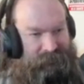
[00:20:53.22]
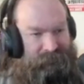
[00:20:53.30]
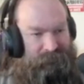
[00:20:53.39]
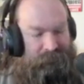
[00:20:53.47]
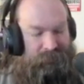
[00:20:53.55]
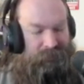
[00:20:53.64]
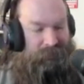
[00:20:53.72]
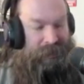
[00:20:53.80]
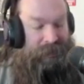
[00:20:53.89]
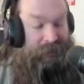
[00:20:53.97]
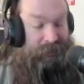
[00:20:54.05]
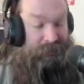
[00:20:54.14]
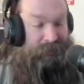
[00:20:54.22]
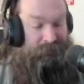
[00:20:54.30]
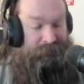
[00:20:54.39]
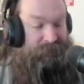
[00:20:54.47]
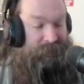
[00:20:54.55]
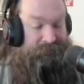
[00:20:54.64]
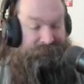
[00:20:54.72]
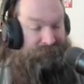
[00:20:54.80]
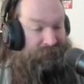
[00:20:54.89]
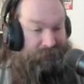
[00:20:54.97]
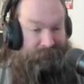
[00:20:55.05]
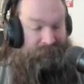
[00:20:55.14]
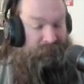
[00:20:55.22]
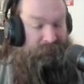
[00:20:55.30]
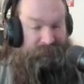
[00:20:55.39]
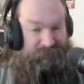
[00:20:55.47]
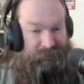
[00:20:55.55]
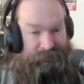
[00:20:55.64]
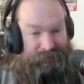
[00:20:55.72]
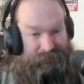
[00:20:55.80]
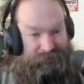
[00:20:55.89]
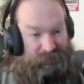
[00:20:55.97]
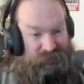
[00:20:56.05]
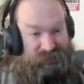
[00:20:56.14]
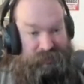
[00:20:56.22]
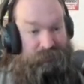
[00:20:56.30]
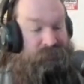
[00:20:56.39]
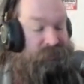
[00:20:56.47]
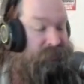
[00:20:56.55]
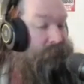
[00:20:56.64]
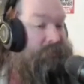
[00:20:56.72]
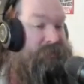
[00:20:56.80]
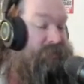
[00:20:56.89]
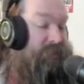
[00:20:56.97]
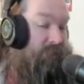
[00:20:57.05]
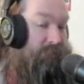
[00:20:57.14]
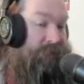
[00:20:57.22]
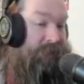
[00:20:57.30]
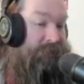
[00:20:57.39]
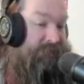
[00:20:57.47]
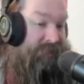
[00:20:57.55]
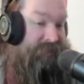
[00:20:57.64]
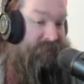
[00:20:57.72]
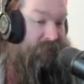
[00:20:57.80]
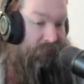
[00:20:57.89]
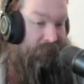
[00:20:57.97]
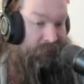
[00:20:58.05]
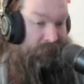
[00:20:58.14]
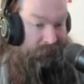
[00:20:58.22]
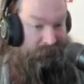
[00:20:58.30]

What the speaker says: Well, okay, fine, I'm here with him on this. You shouldn't be celebrated, Tess Holiday.